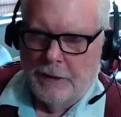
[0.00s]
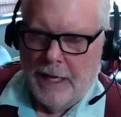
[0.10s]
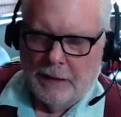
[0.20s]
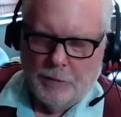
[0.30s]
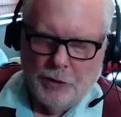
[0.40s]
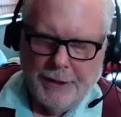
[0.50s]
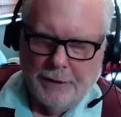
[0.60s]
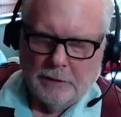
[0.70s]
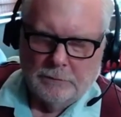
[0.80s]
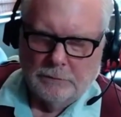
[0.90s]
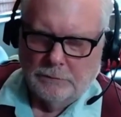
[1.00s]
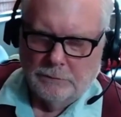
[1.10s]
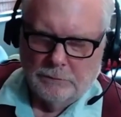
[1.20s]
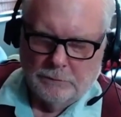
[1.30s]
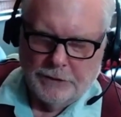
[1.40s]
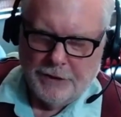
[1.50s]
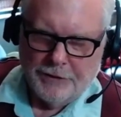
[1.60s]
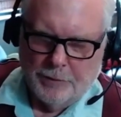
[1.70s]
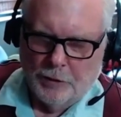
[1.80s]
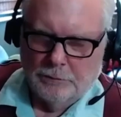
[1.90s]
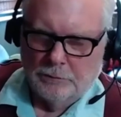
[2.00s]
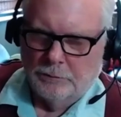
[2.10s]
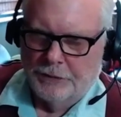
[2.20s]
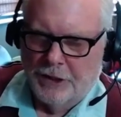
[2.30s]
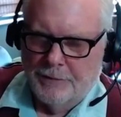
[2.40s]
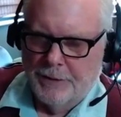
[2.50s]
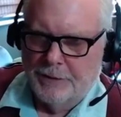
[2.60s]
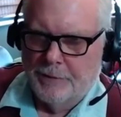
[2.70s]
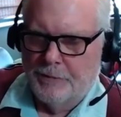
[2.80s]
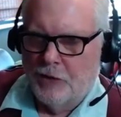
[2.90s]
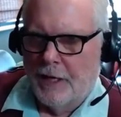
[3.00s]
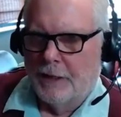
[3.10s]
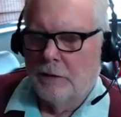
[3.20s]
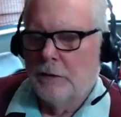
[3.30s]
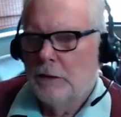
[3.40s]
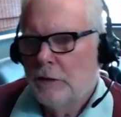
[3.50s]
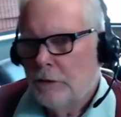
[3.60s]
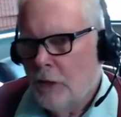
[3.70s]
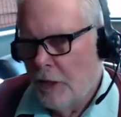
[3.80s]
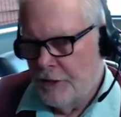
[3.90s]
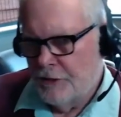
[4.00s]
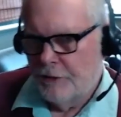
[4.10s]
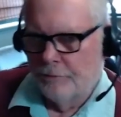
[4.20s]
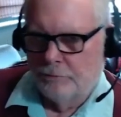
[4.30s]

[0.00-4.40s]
alimony or child support judgment to try to garnish